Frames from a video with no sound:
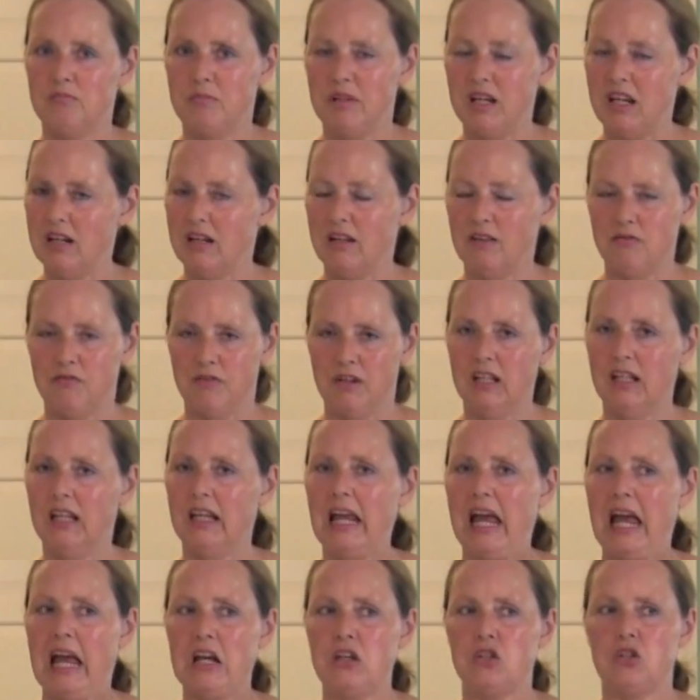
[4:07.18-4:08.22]

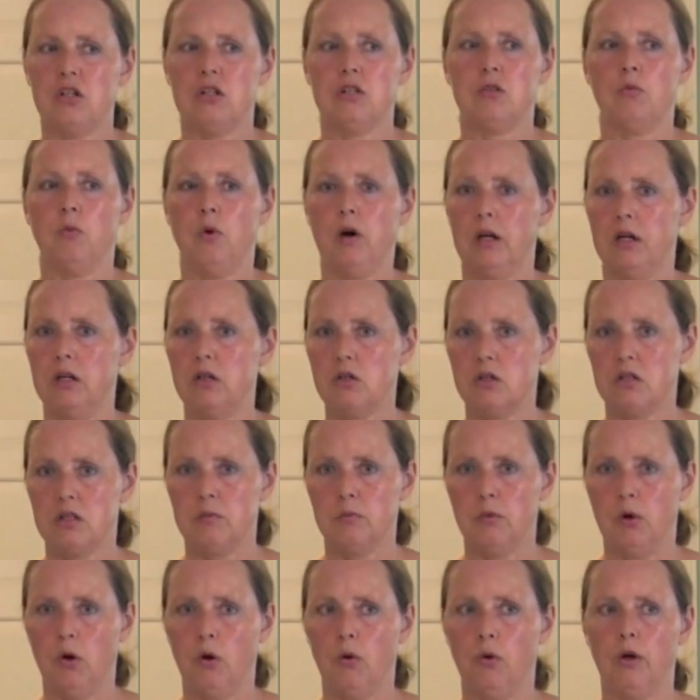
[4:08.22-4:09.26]
feeling anxious, wanting to
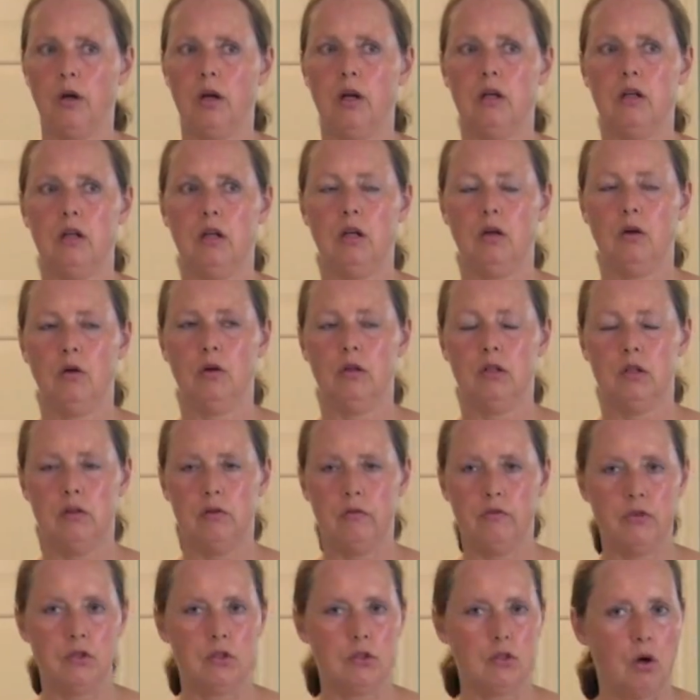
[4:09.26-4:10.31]
smoke.
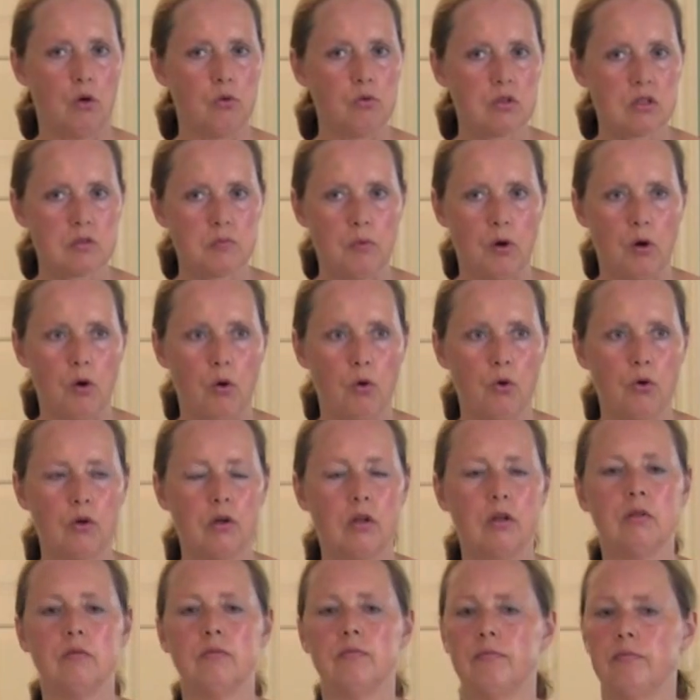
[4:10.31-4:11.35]
If you don't smoke,
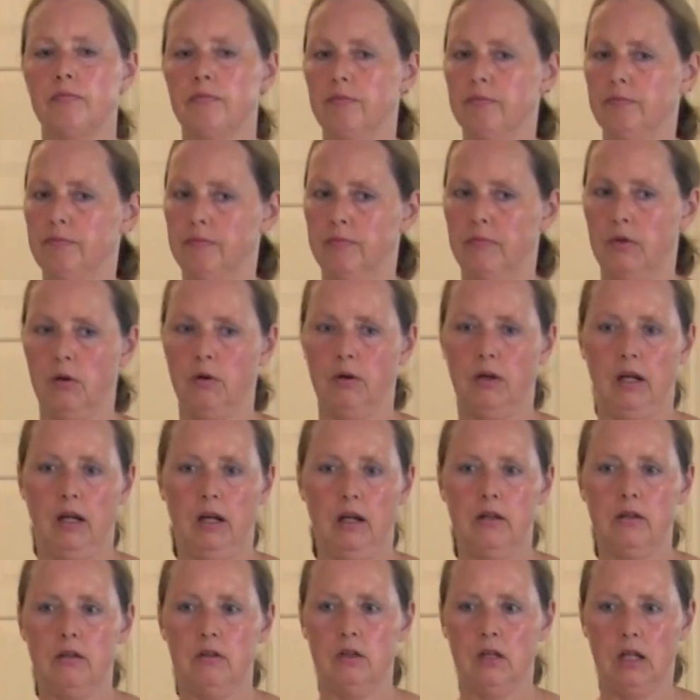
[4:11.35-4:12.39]

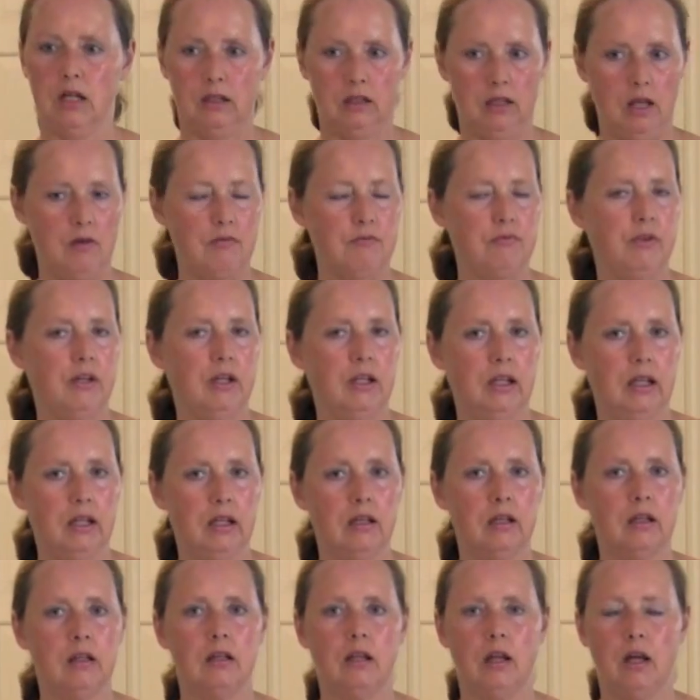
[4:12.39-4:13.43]
okay, you get that
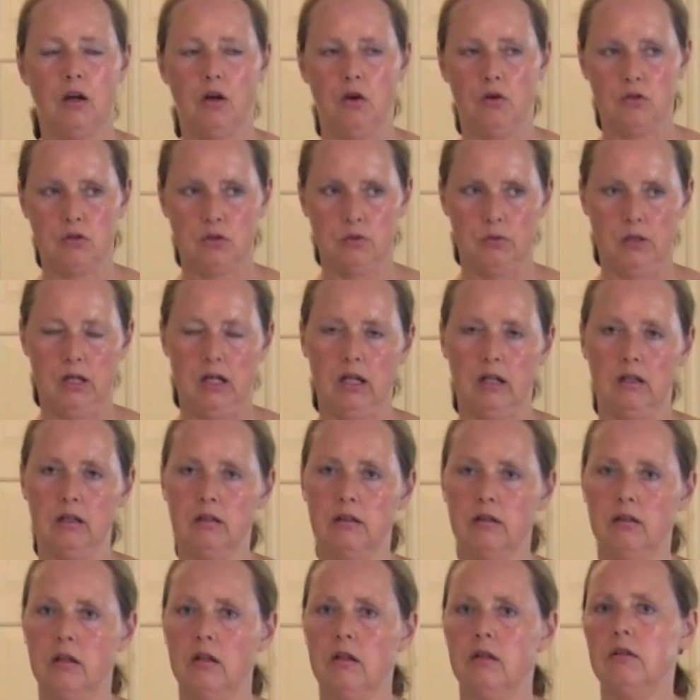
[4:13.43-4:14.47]
feeling, it goes away.
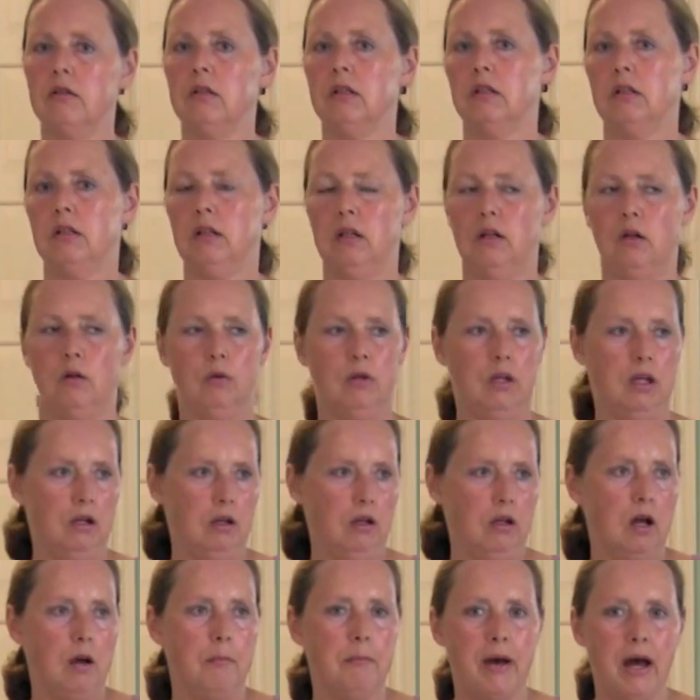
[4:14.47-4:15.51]

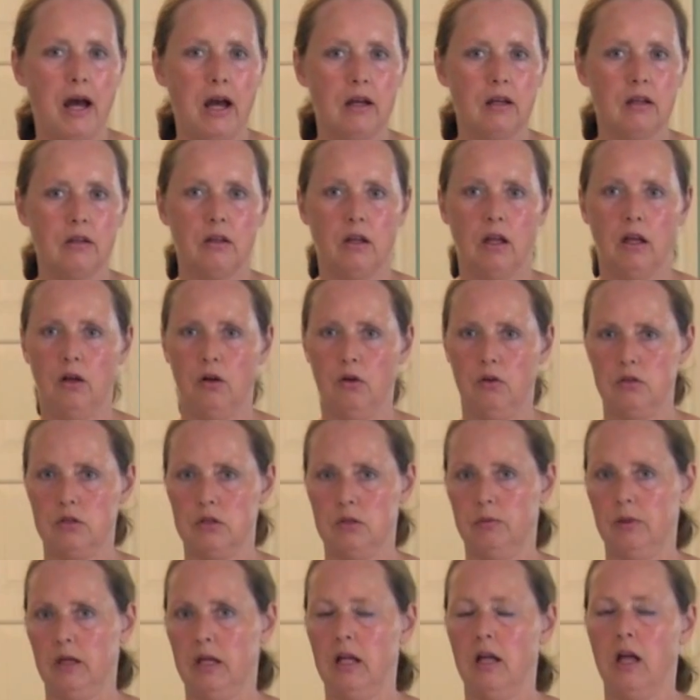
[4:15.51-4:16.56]
It'll come back, it
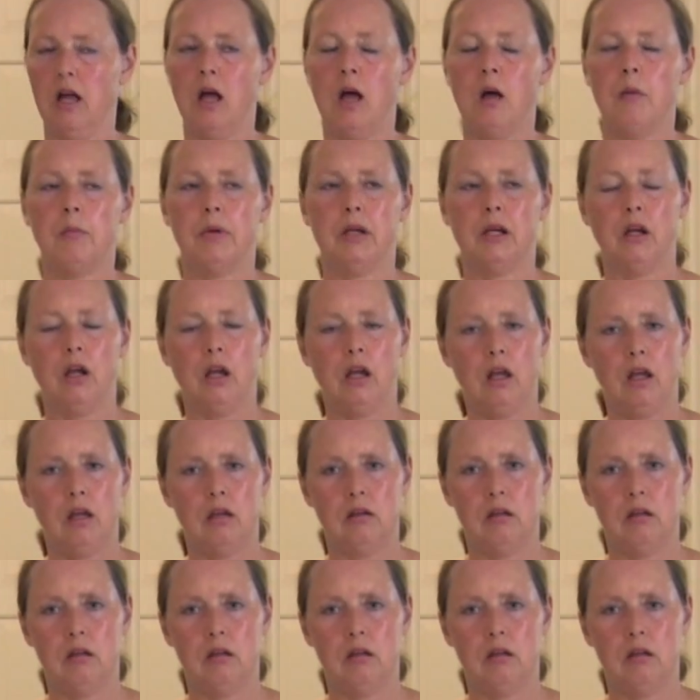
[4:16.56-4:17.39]
goes away. But